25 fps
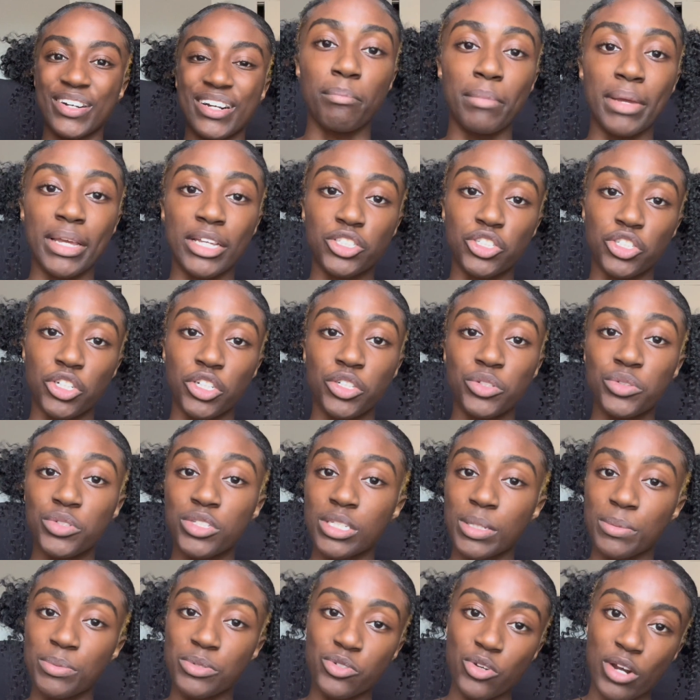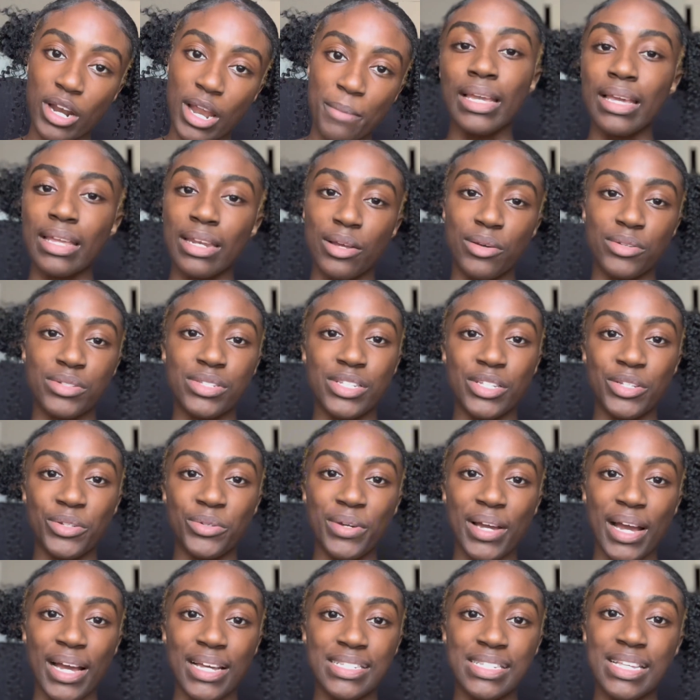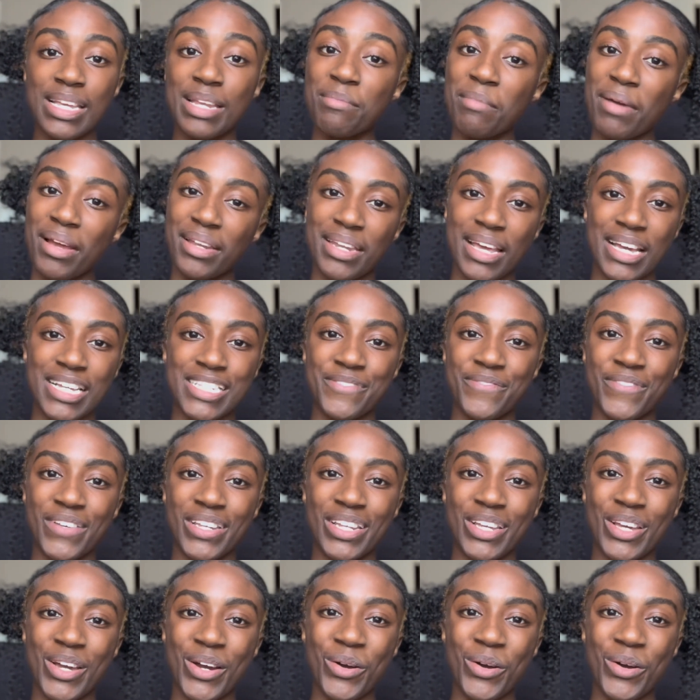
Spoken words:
Make sure you subscribe and I'll see you guys in my next video.